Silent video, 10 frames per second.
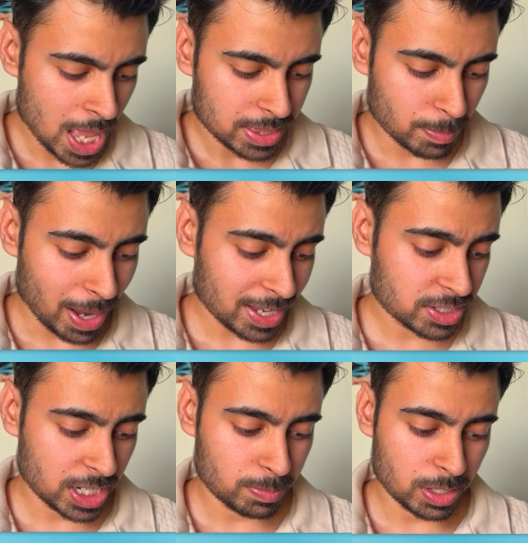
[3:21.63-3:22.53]
The bank
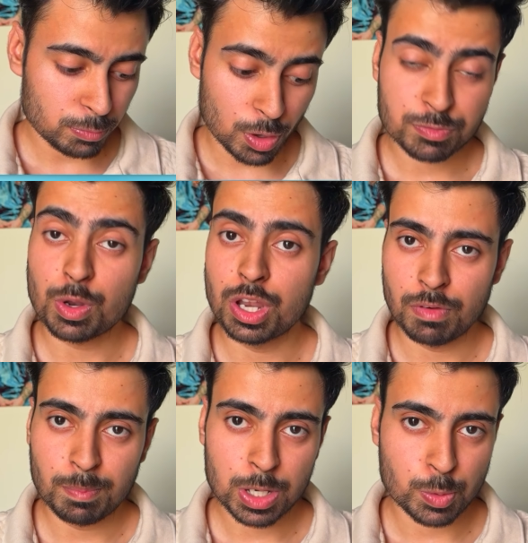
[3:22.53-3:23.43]
statement was for
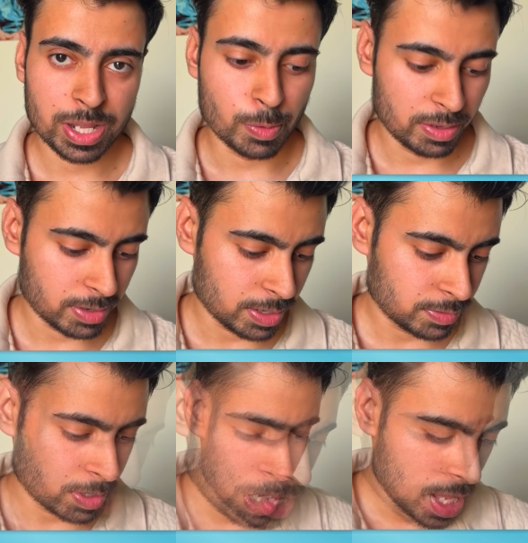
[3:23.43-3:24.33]
November
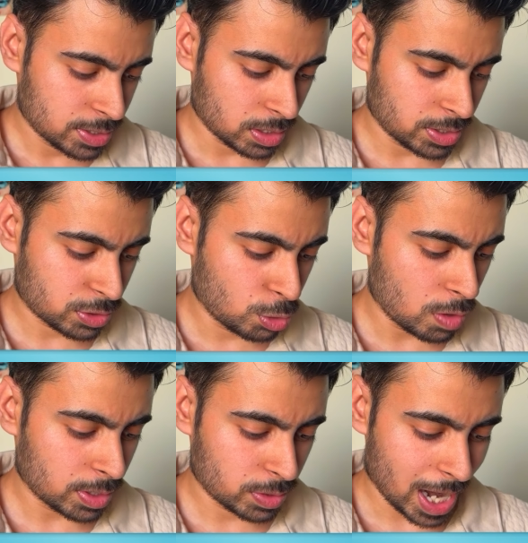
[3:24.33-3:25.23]
2025. So I'll just go
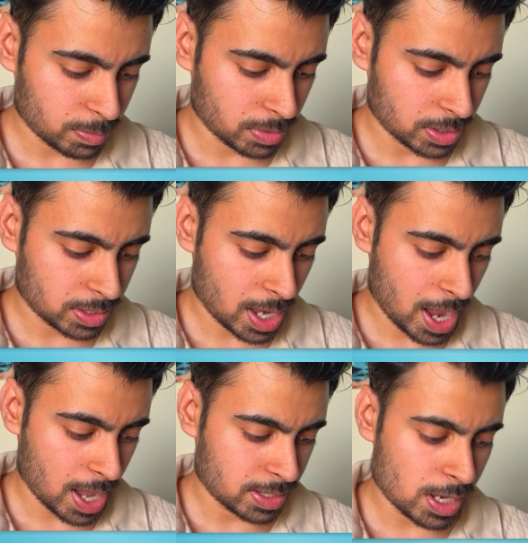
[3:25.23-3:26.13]
over to that month,
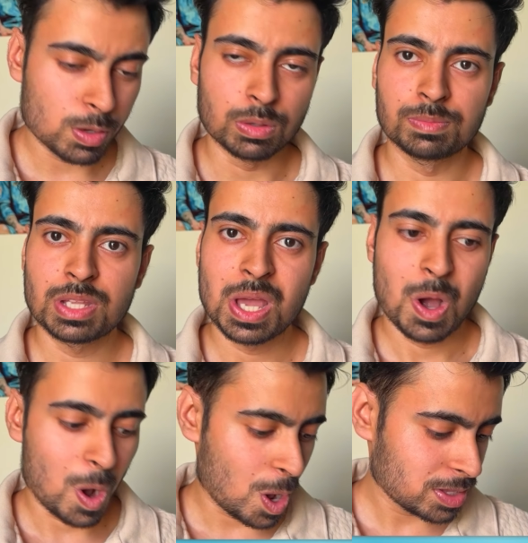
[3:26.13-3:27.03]
and there you go.
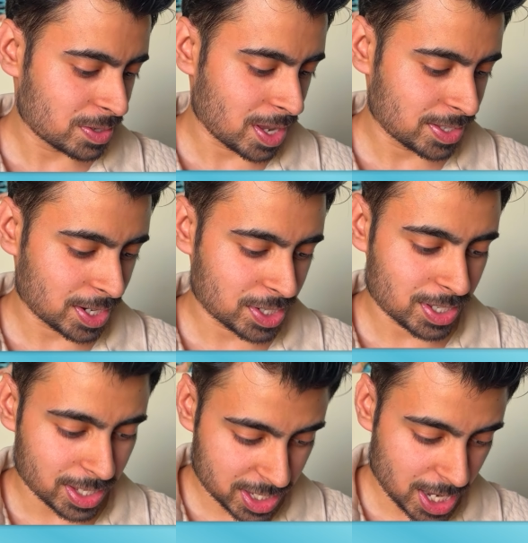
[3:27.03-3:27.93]
All the transactions
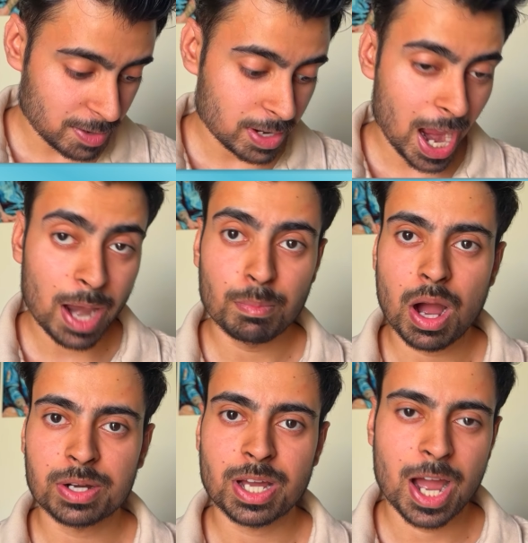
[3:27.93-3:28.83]
are saved and
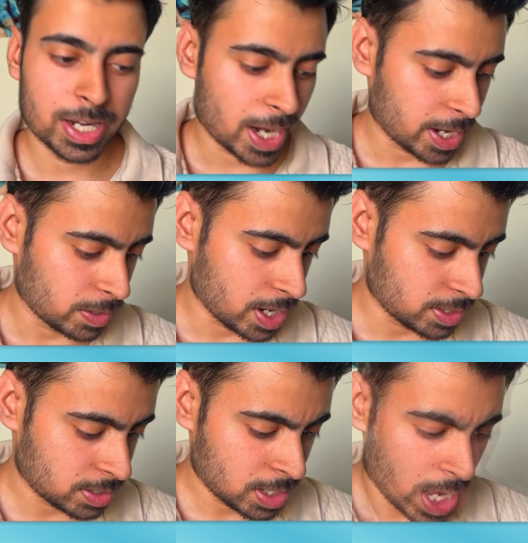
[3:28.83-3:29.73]
marked
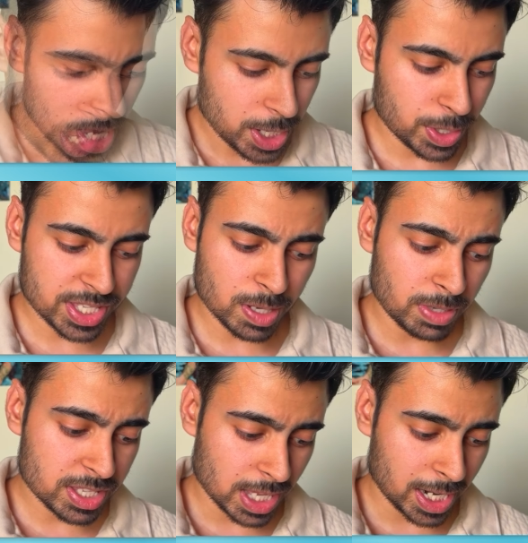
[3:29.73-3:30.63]
uncategorized. You can
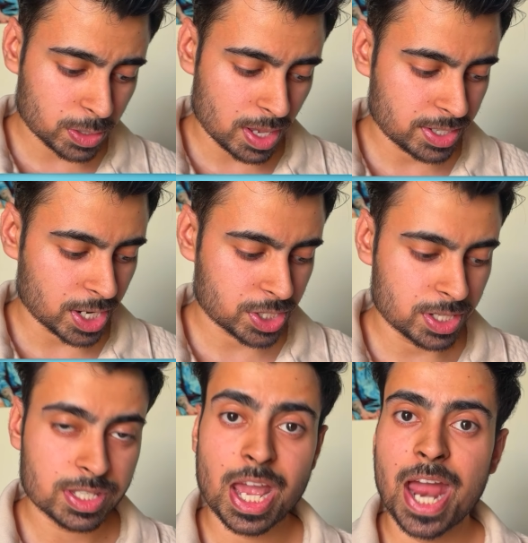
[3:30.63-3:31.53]
simply select
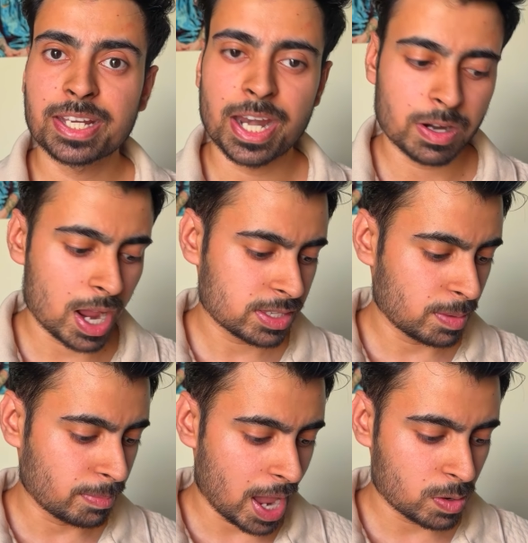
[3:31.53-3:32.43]
transactions and categorize
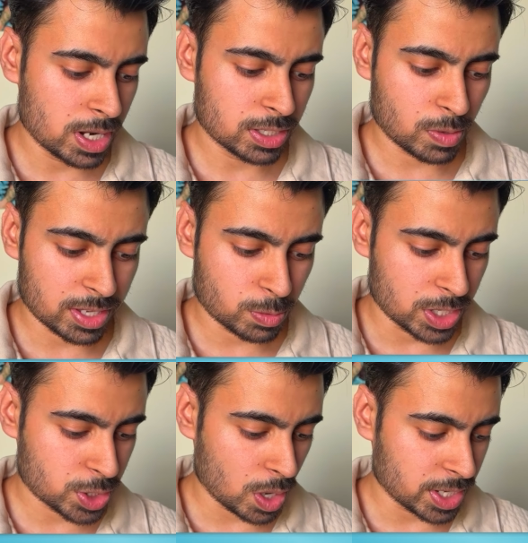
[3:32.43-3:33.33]
them manually so as to
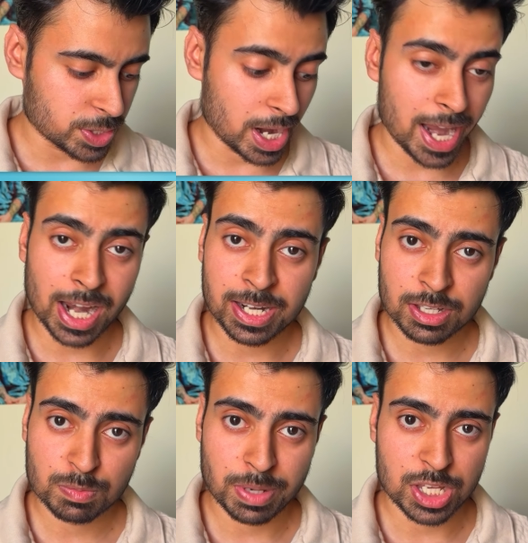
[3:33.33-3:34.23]
ensure that your
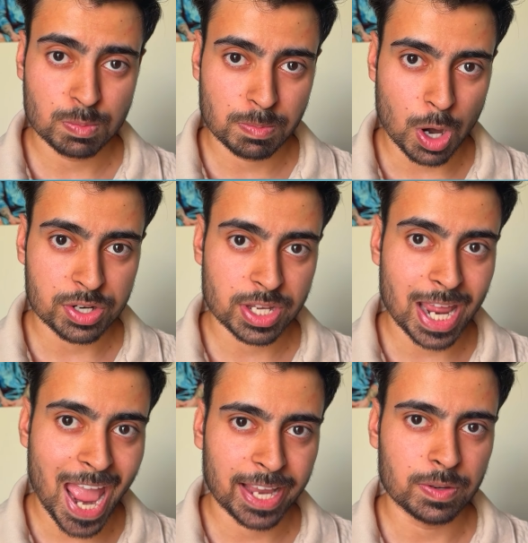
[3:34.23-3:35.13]
analytics page plots an
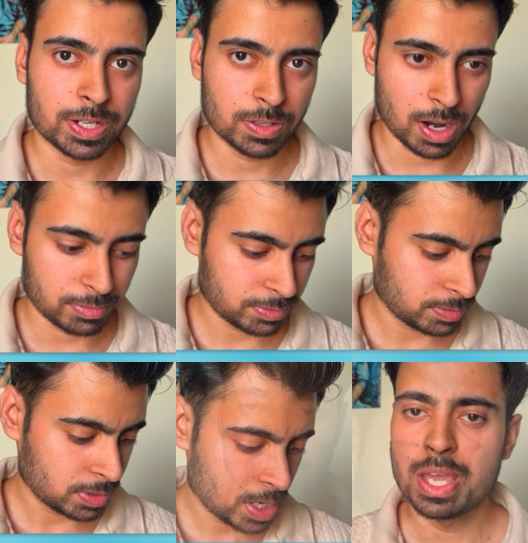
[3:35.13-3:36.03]
accurate graph.
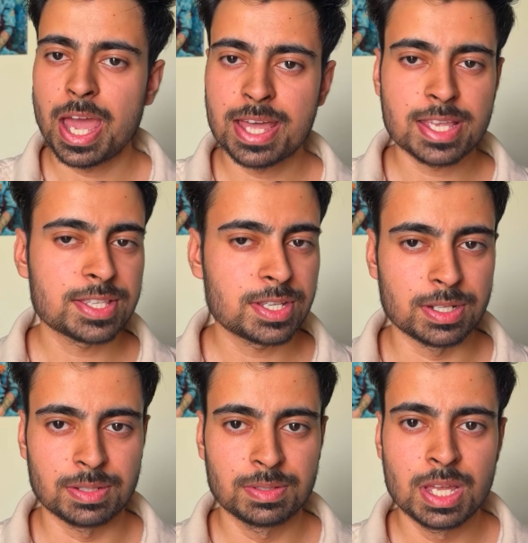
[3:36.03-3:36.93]
And that's it.